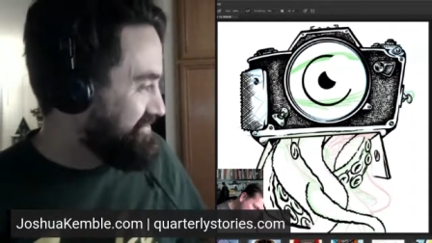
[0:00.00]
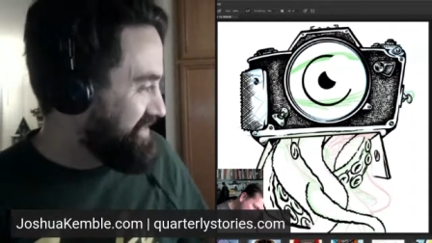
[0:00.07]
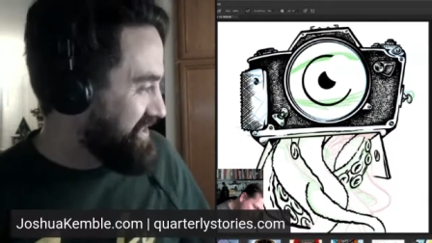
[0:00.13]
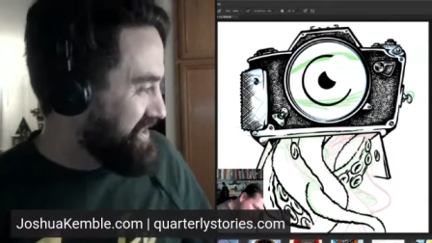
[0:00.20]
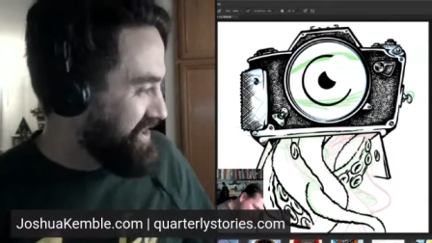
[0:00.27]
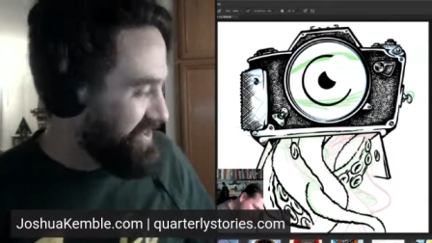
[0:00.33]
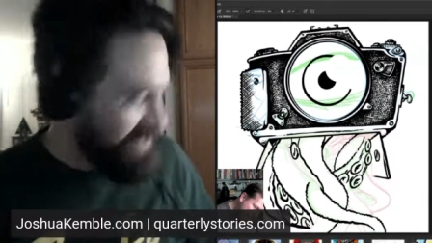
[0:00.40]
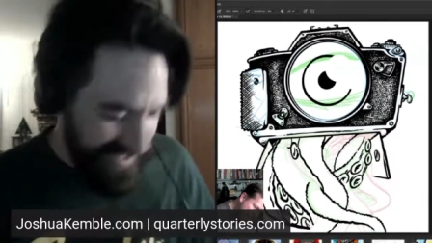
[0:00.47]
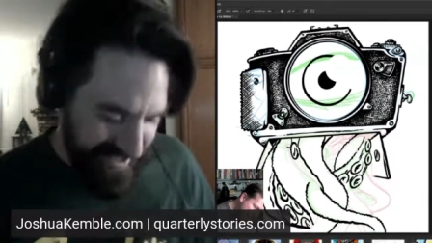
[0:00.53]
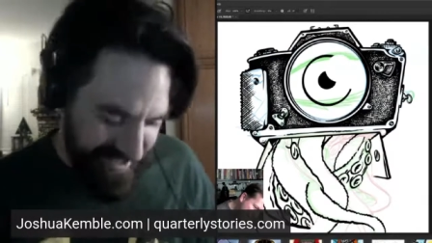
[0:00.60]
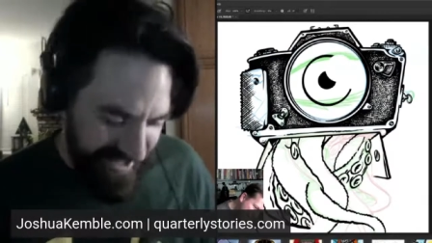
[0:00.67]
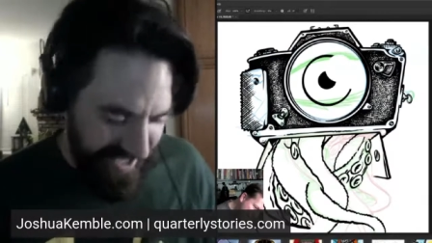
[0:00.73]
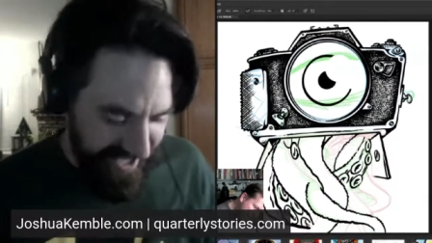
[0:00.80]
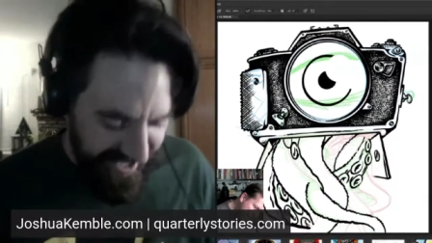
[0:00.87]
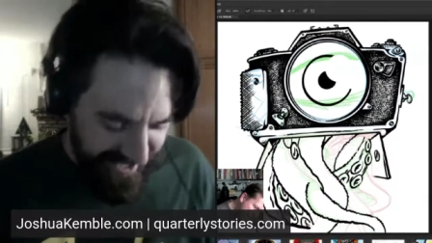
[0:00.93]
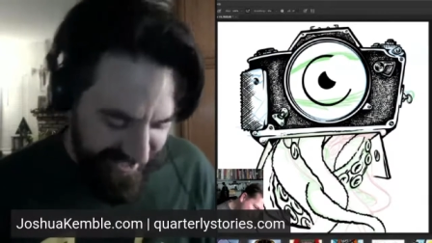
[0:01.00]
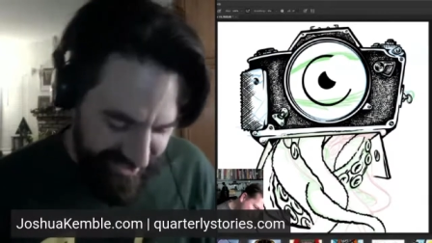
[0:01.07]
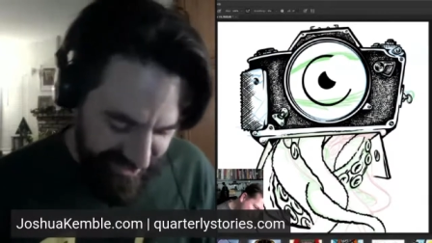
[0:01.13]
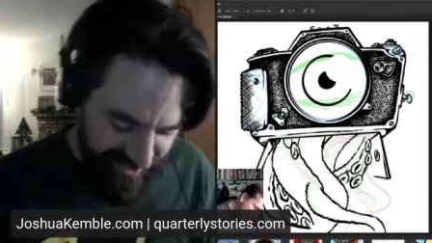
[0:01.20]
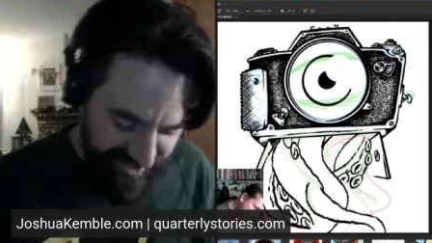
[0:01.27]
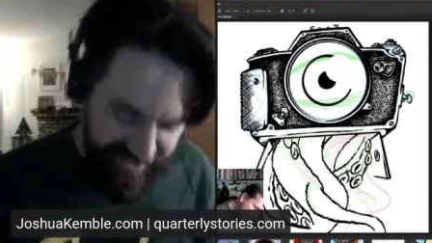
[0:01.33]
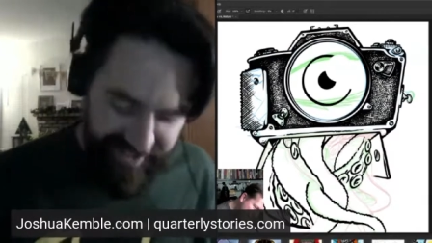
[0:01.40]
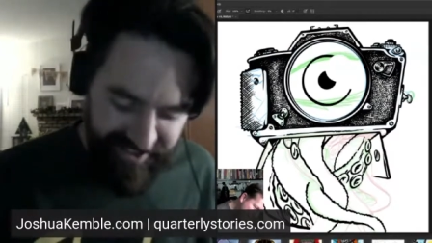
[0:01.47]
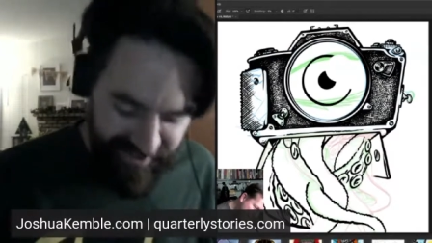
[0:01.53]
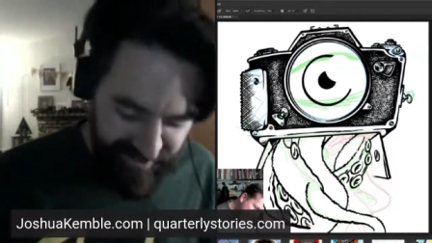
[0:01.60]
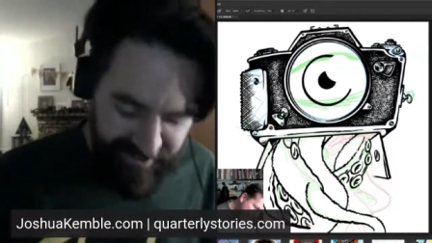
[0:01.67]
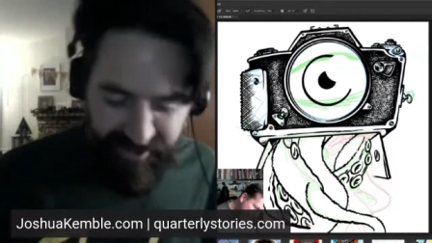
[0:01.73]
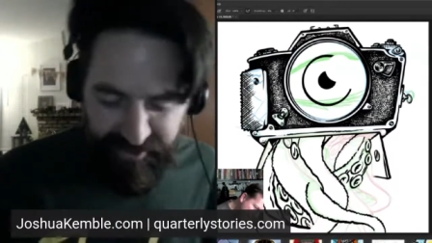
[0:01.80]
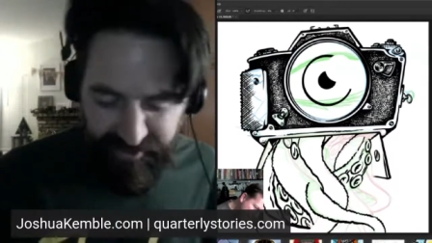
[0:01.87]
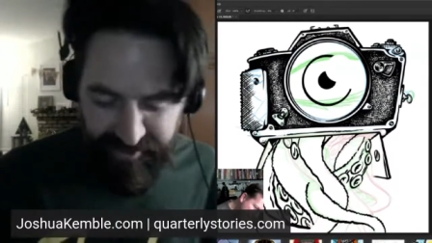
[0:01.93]
and you as a kid should think they're the
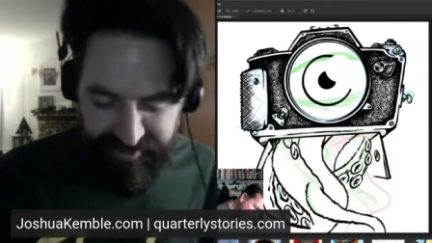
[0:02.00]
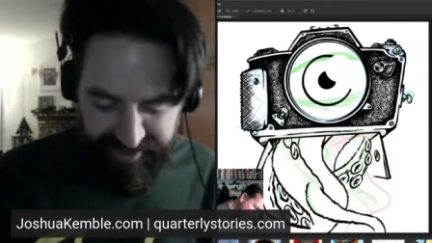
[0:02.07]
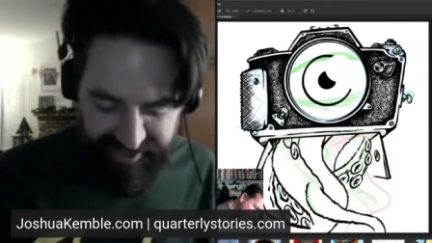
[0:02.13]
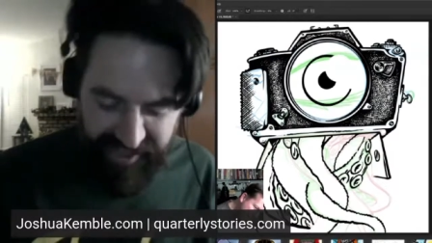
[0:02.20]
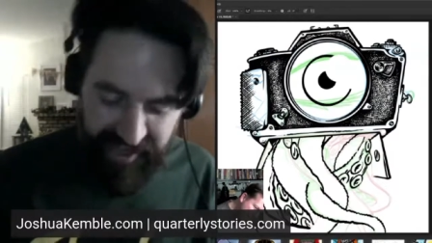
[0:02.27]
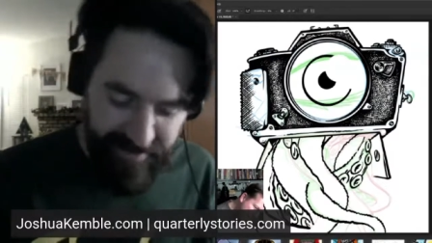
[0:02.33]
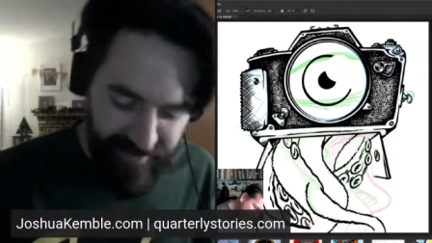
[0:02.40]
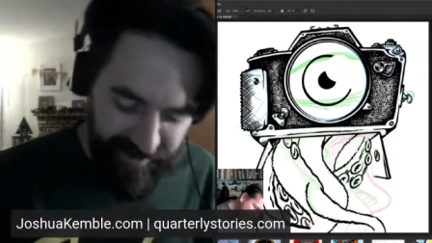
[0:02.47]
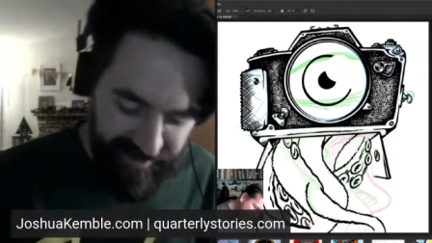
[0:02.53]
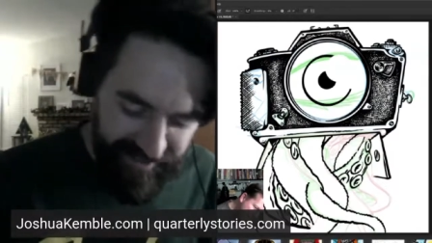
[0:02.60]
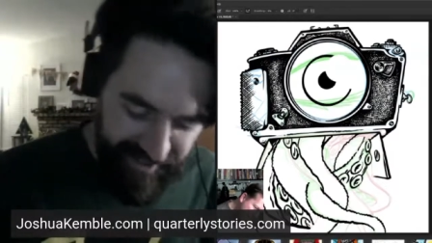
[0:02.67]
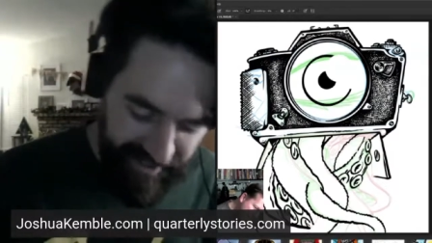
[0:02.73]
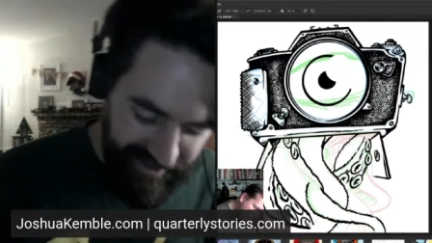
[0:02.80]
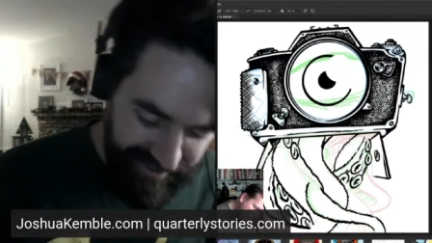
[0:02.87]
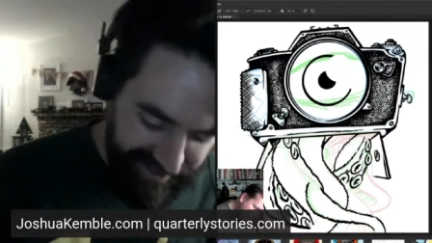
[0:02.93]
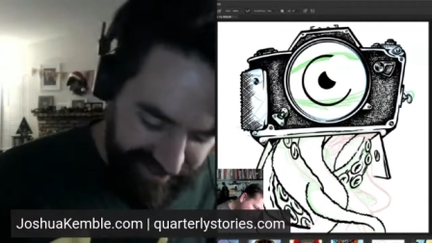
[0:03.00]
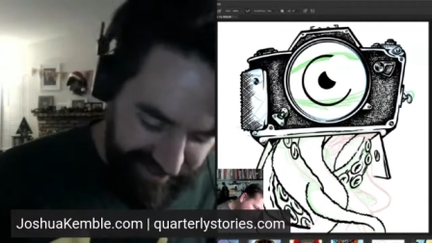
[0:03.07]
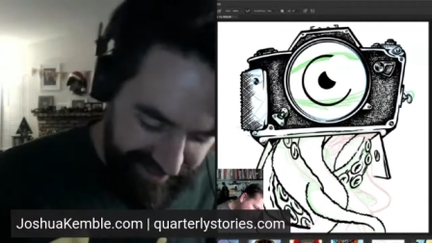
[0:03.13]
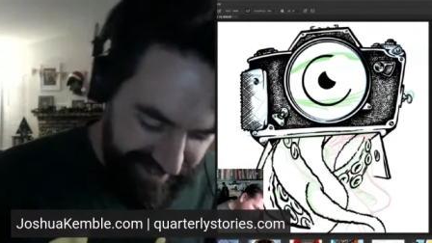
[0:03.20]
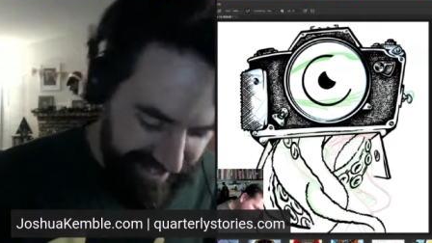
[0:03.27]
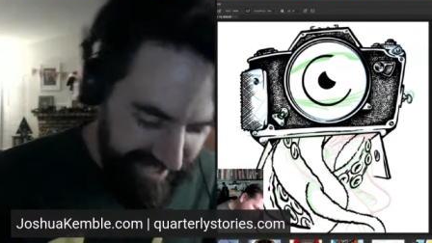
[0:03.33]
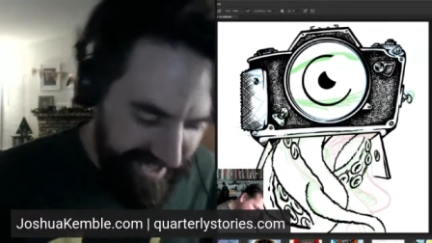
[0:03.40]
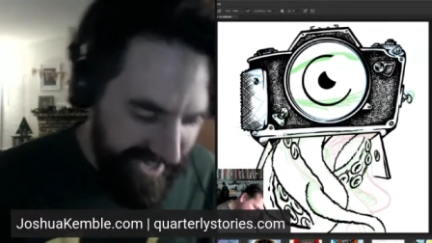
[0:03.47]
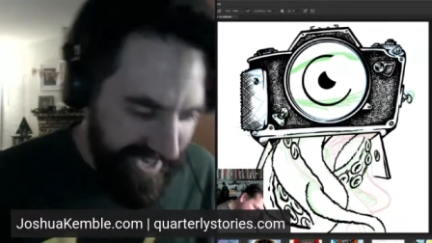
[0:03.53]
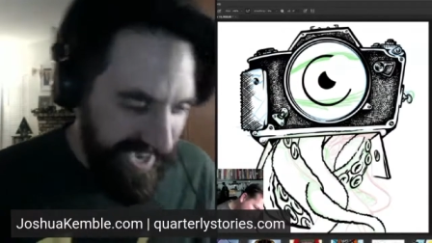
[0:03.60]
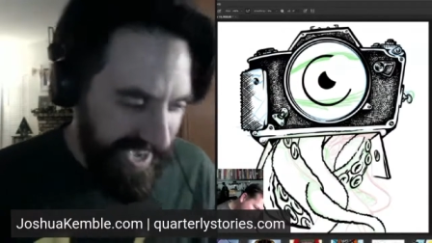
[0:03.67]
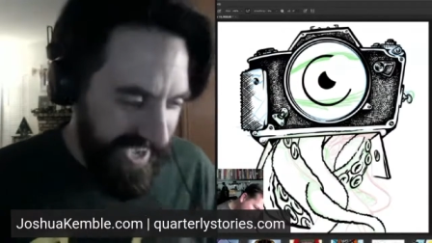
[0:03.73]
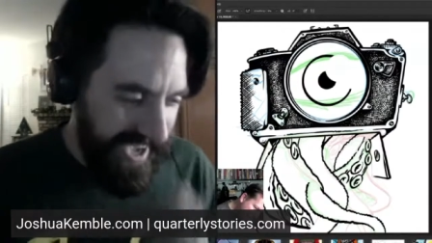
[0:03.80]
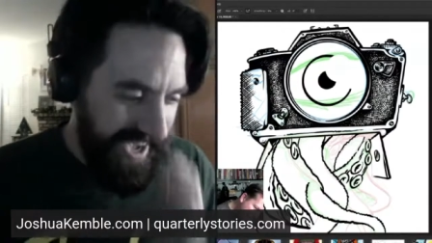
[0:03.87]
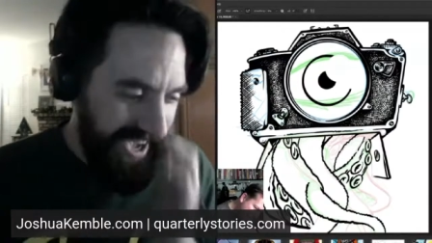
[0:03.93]
coolest animal in the ocean.
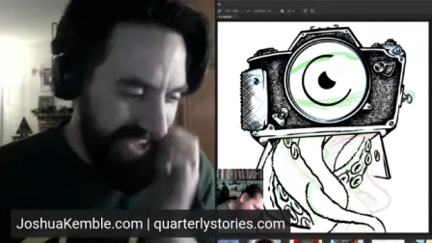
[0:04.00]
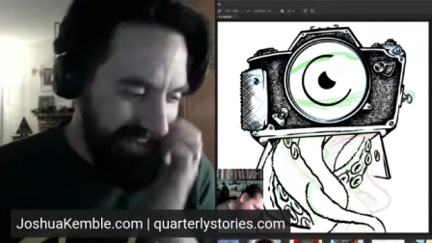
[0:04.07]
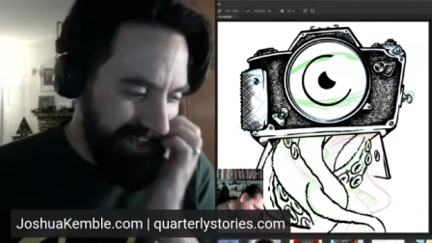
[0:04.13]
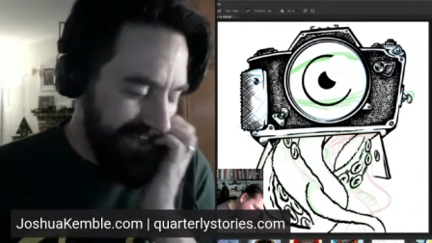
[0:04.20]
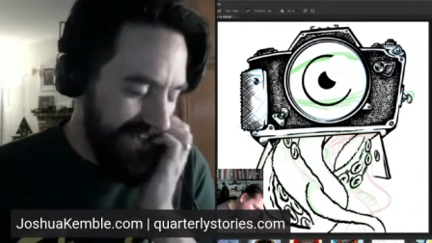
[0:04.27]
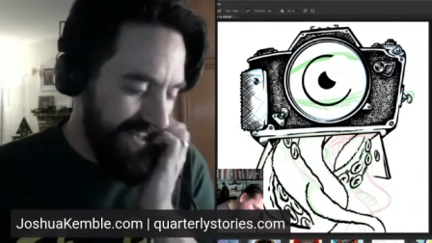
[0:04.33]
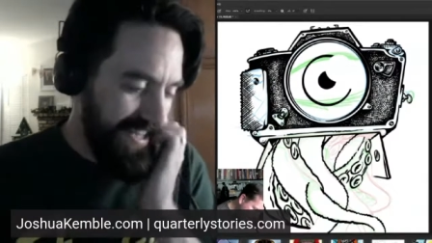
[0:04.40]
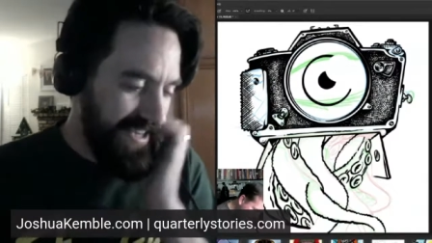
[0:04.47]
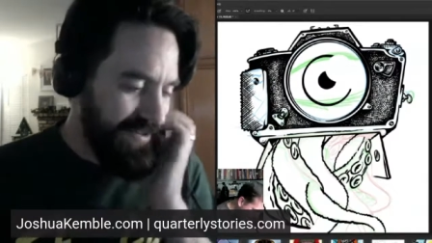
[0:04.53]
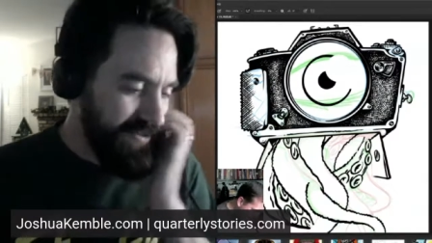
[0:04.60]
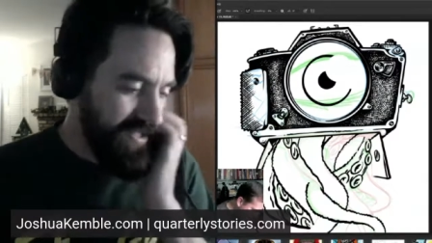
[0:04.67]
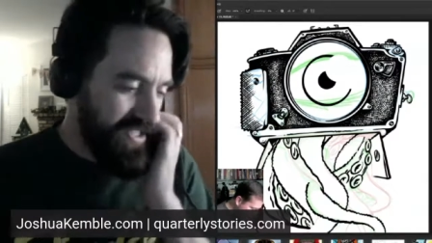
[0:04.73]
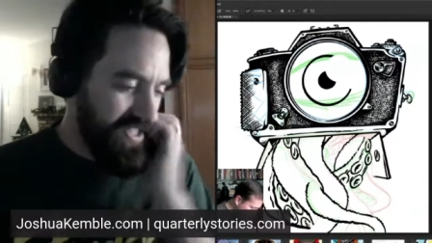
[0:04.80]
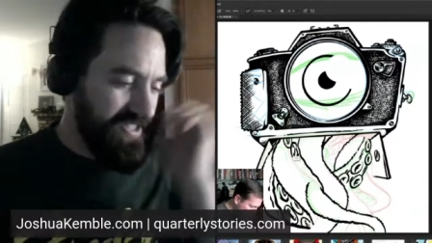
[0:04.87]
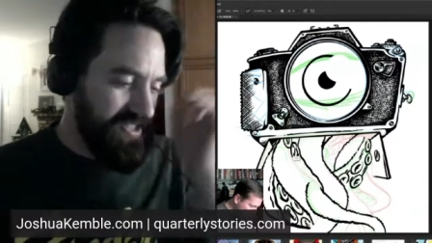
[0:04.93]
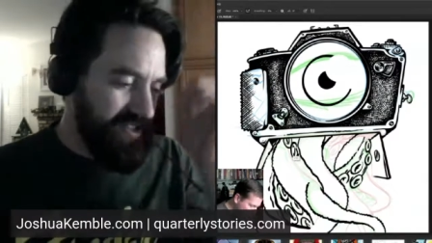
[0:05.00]
It was just so